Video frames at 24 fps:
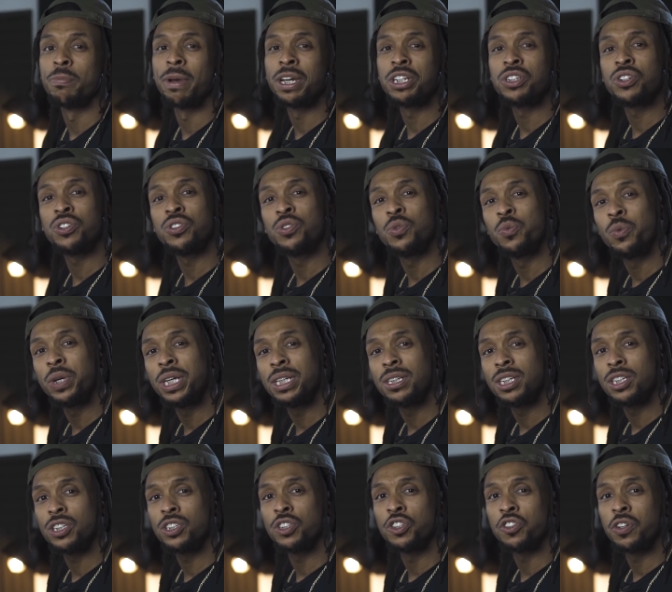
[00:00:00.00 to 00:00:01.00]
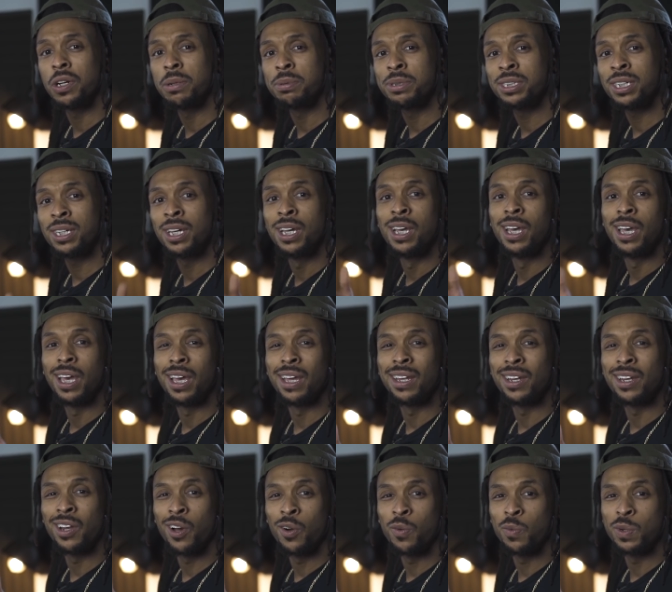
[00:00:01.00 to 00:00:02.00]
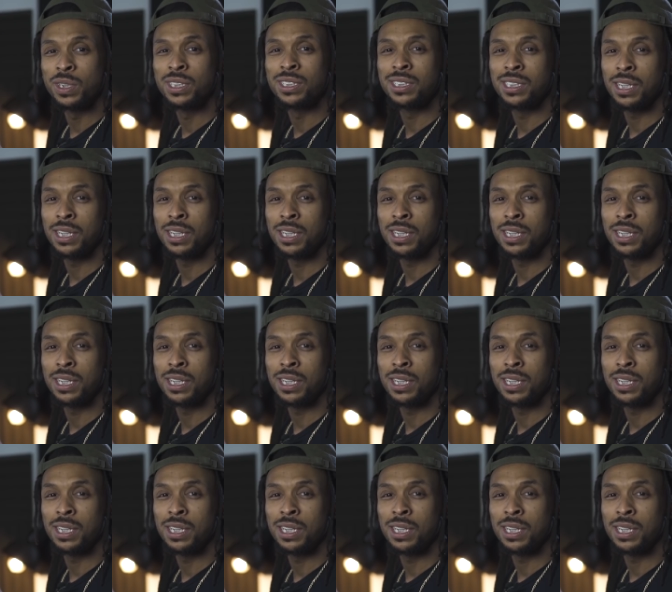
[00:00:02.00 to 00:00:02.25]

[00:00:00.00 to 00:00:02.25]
Make sure you read the description and know which